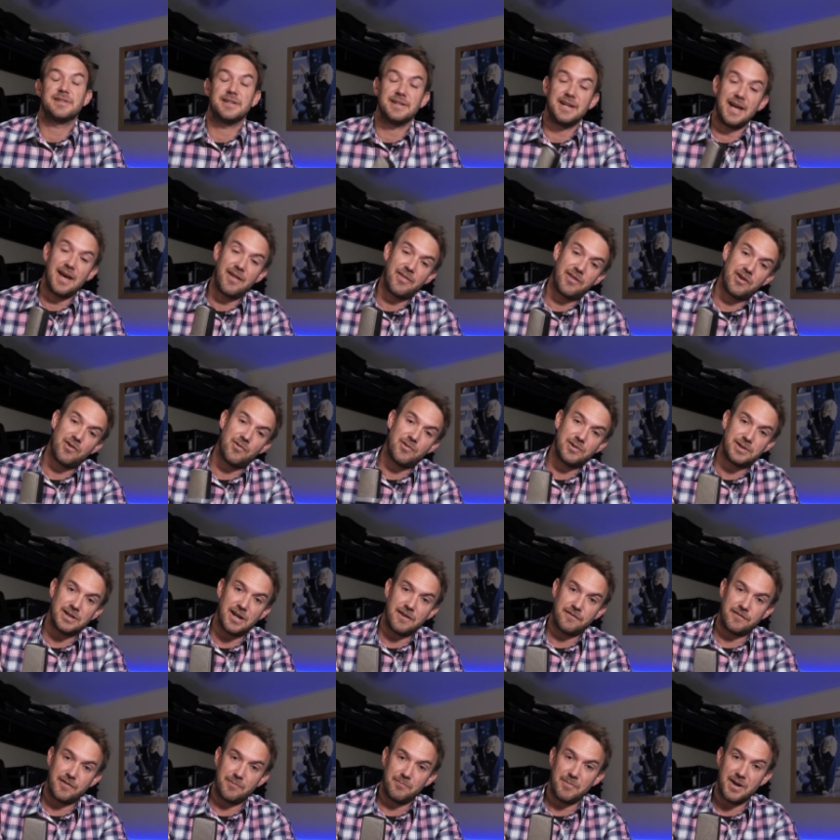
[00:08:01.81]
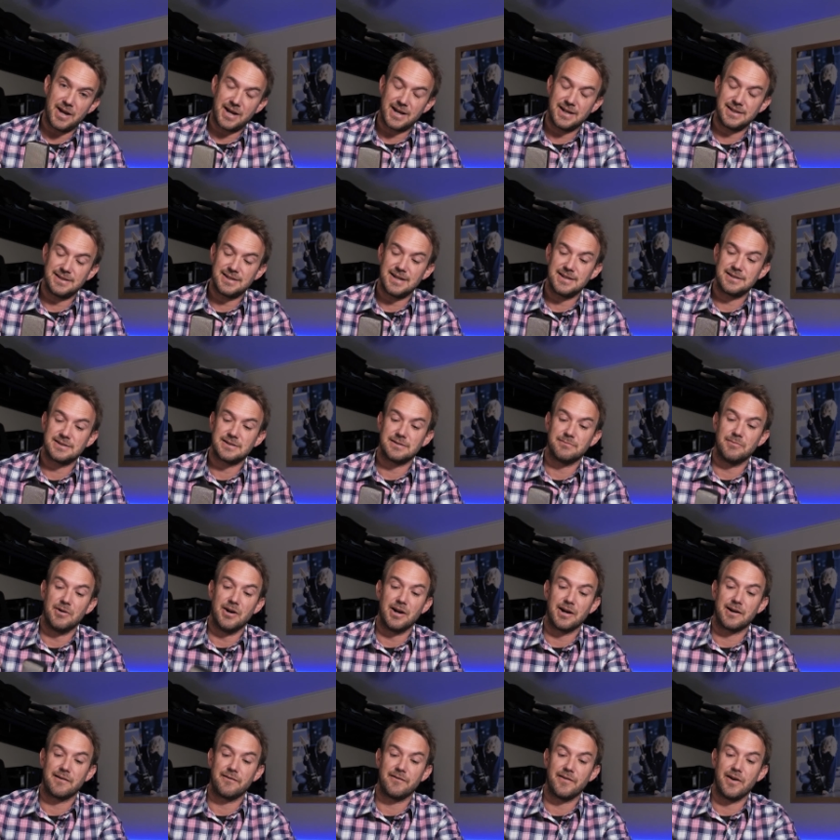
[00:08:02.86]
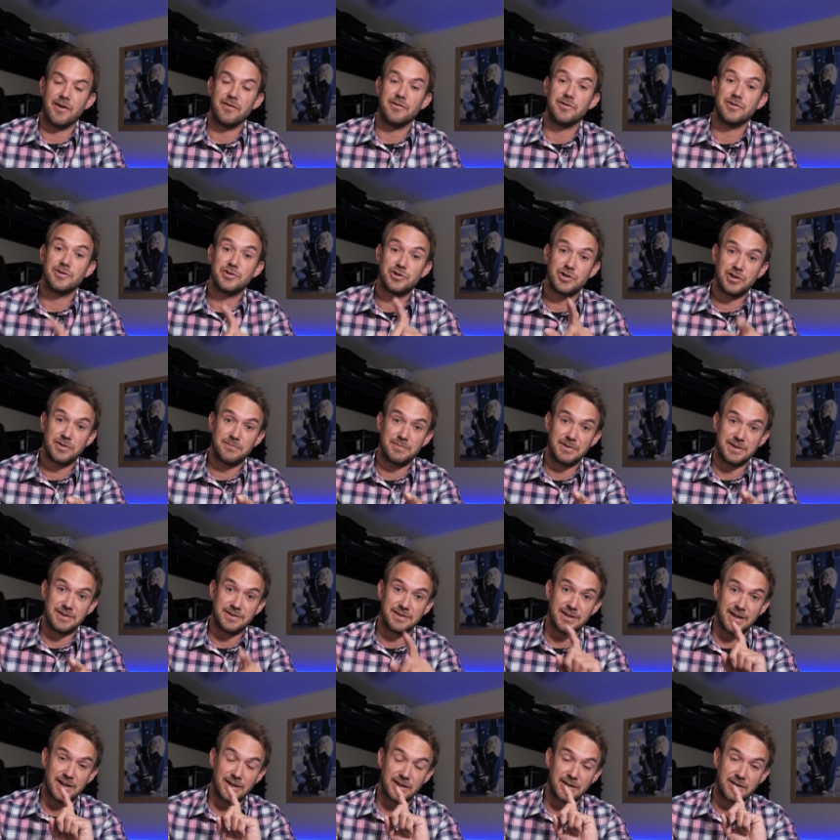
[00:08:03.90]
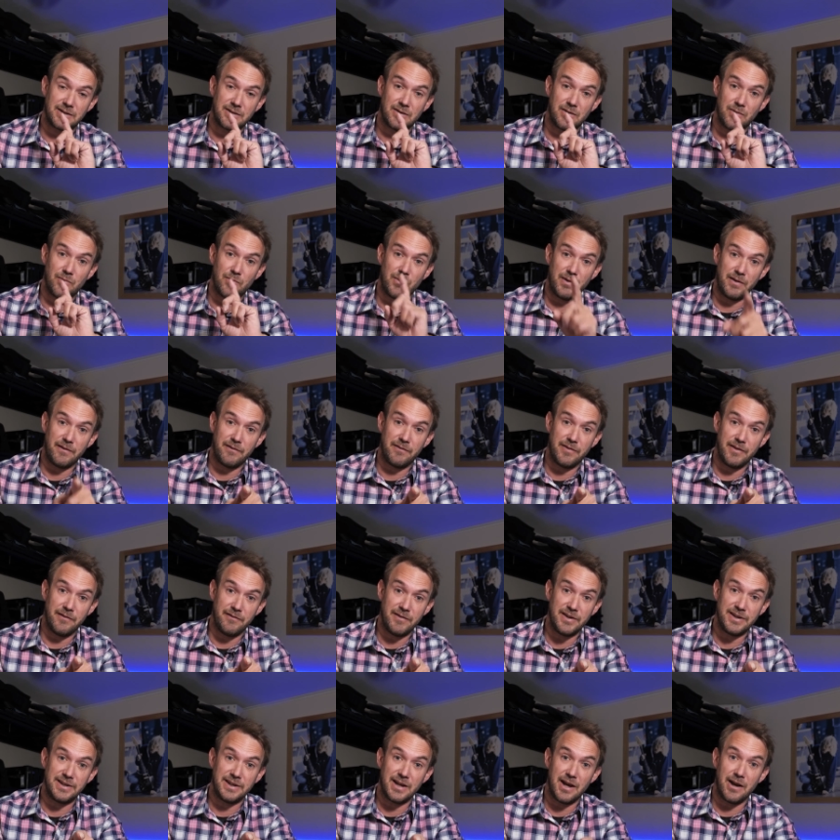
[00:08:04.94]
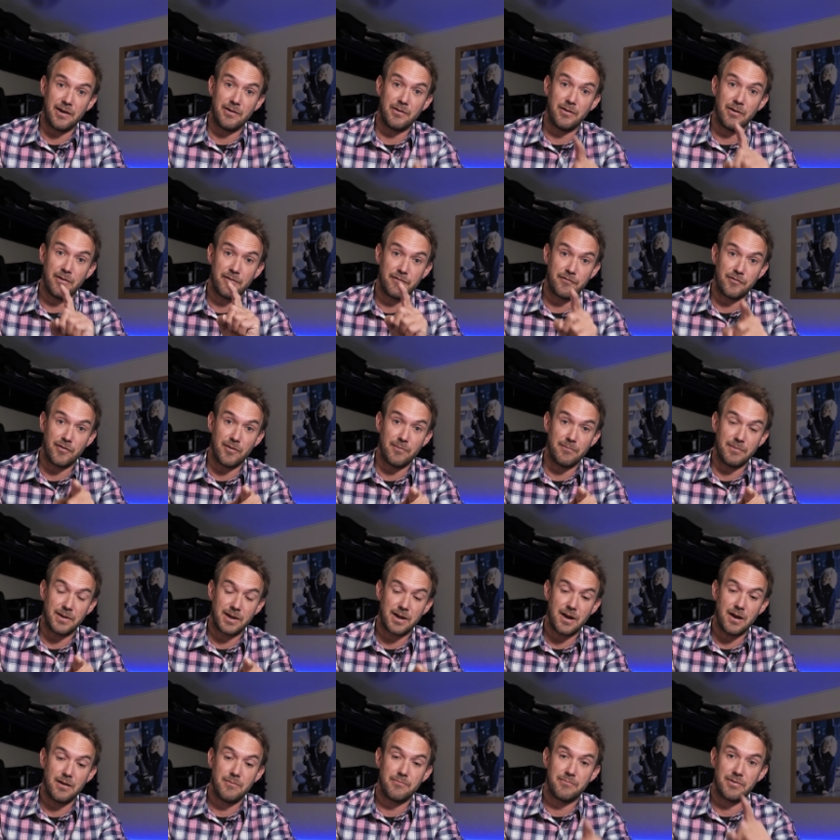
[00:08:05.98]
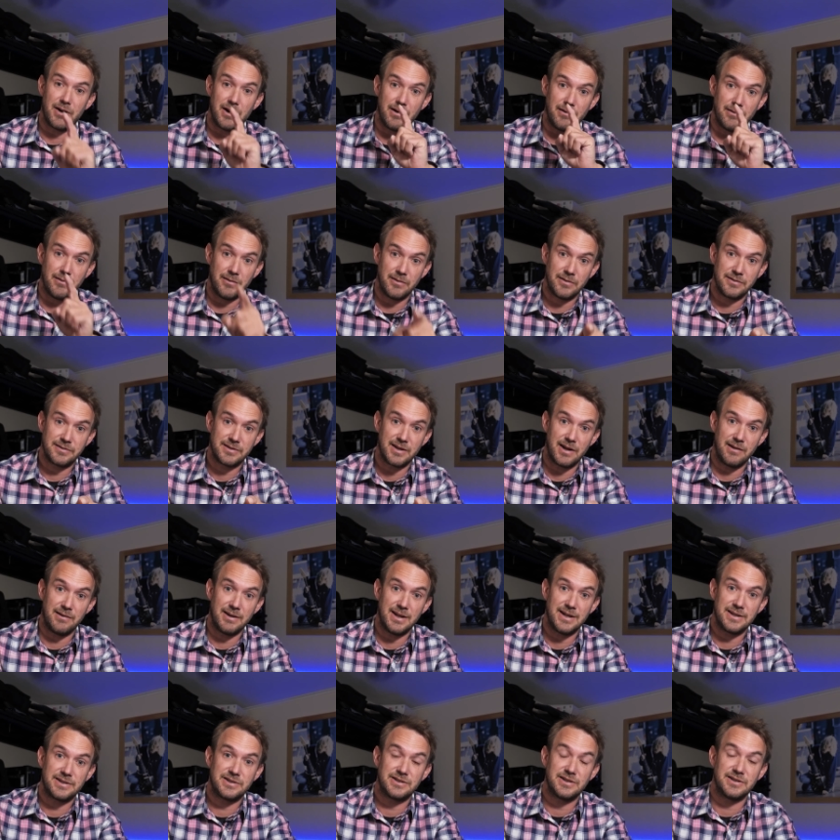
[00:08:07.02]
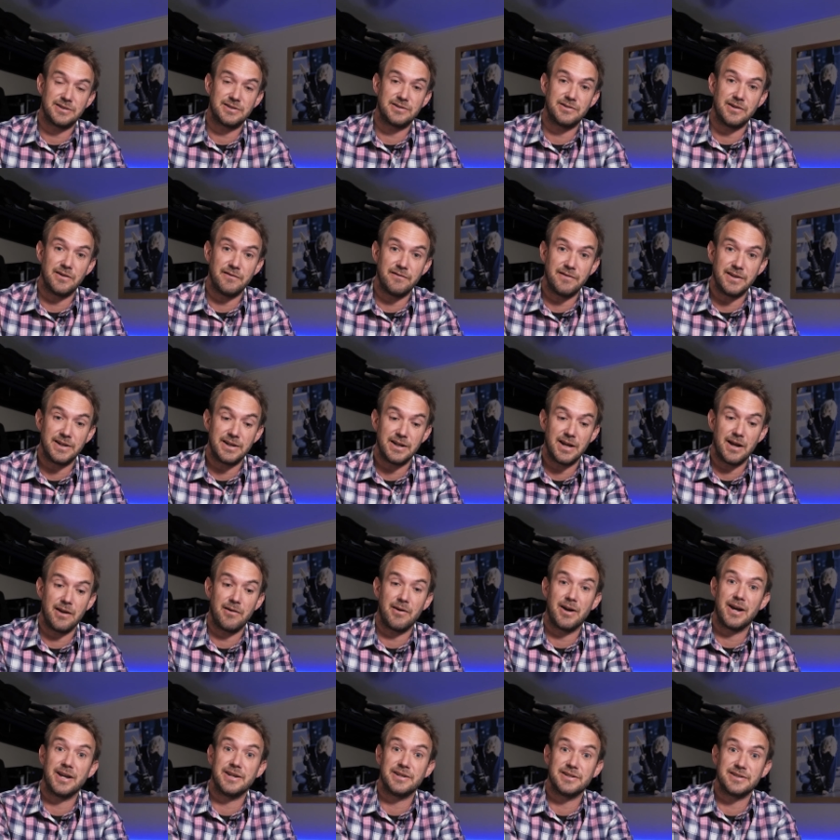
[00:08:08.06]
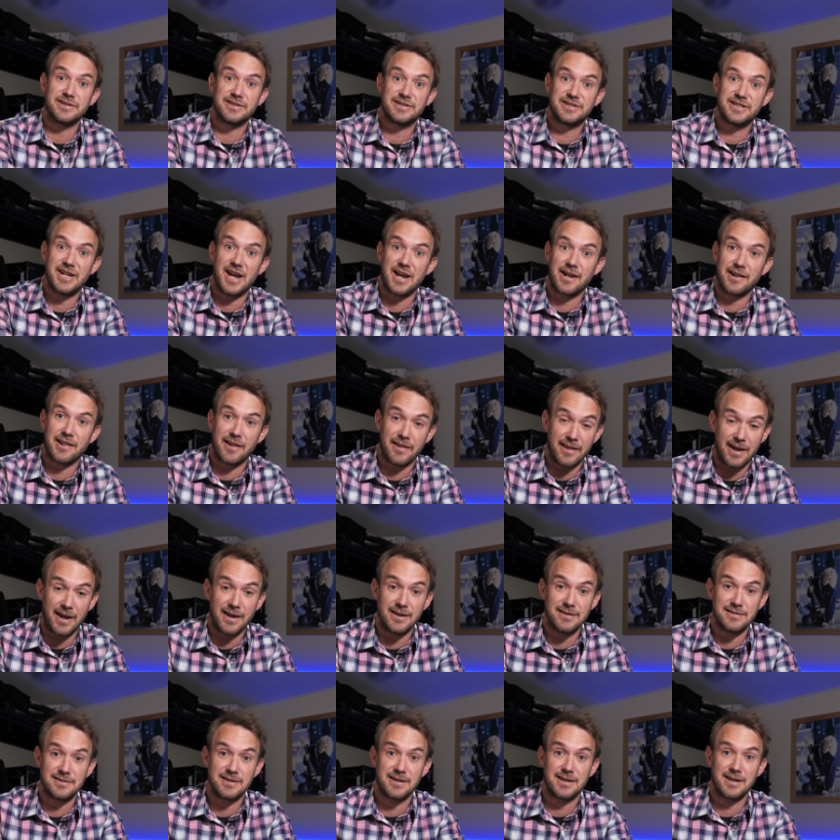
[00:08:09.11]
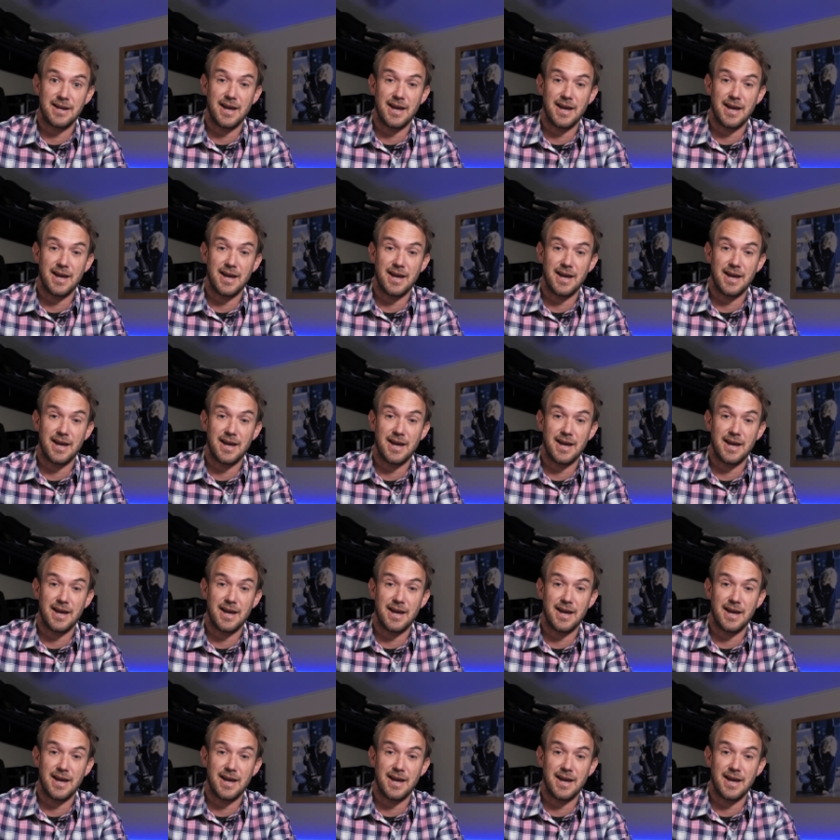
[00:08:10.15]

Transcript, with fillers: So now the audio from my condenser microphone should be synced with the video from the GoPro. So let's just do a video and just check that that is the